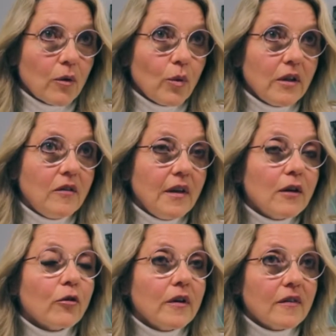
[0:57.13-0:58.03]
we
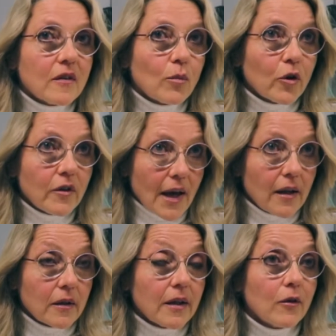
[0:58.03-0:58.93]
decreased the
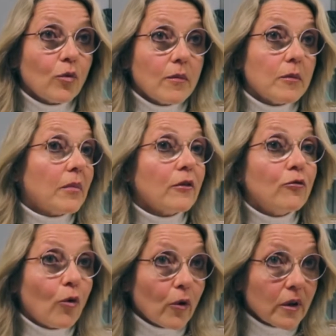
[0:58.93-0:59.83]
mortality of women by
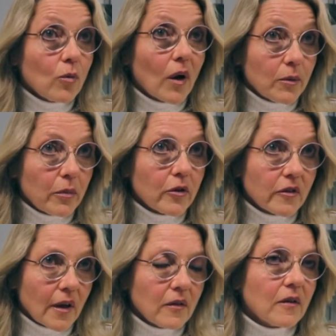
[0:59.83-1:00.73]

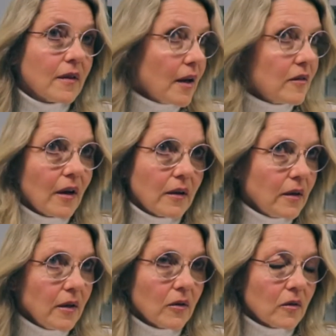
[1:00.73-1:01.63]
41% in that
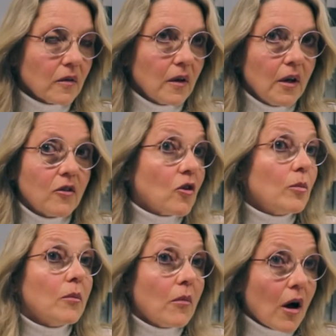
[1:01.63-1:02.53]
10 years. So
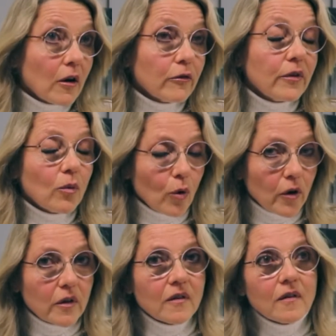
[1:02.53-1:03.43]
mammography
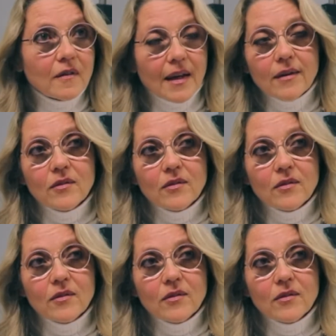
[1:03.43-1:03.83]
works, it saves